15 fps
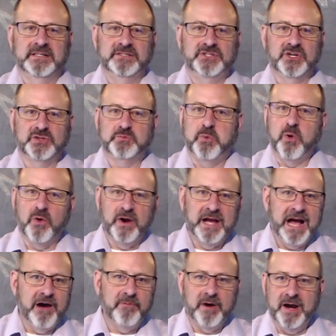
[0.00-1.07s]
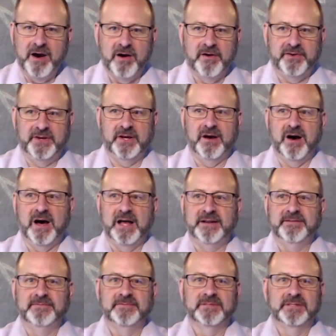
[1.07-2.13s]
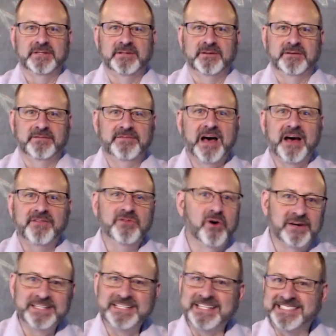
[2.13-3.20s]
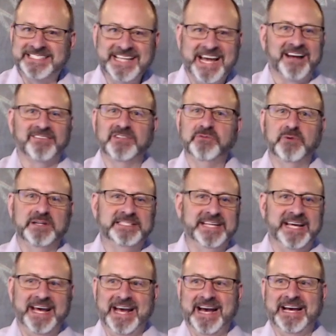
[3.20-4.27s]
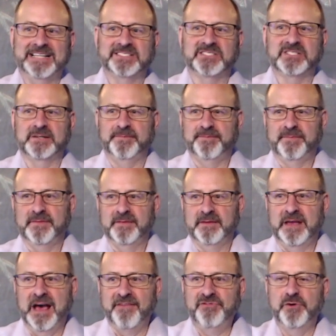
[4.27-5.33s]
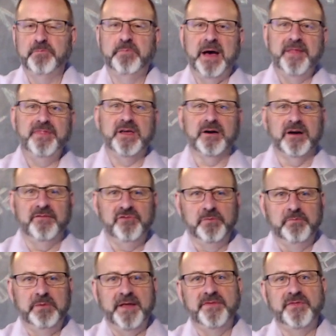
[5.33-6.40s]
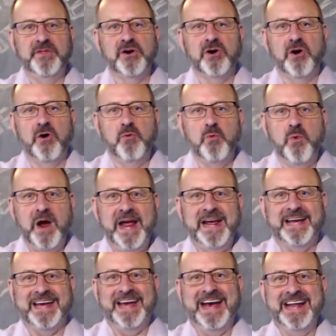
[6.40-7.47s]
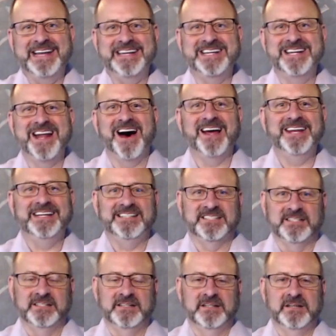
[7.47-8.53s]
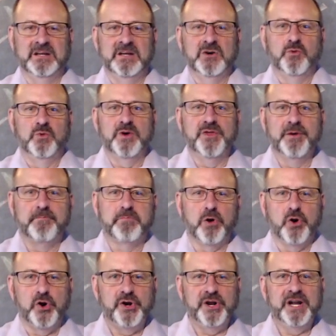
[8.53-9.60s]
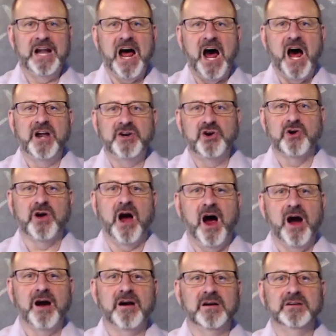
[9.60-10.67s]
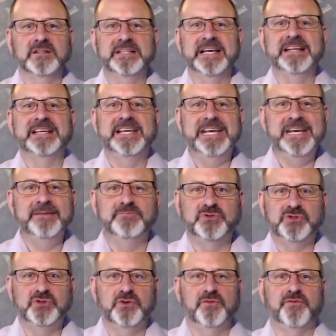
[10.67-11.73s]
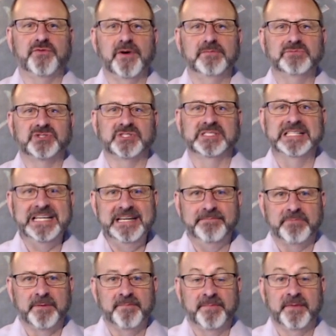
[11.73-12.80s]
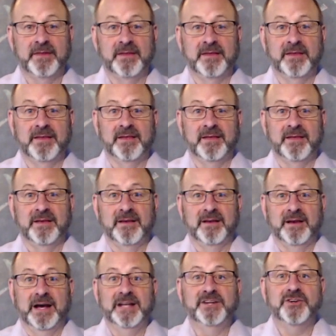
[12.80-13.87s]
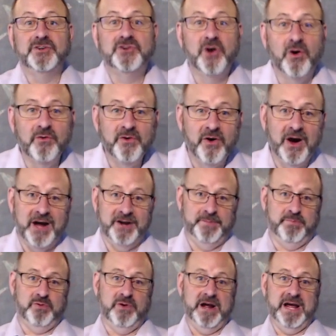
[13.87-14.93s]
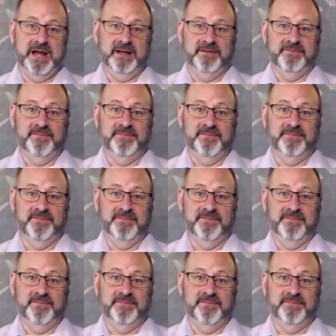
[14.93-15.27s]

just pouring out my heart to God, not knowing exactly what to ask. Have you been there? Have you been there awake at night with a burden on your heart that keeps you from sleep and you don't know how to pray?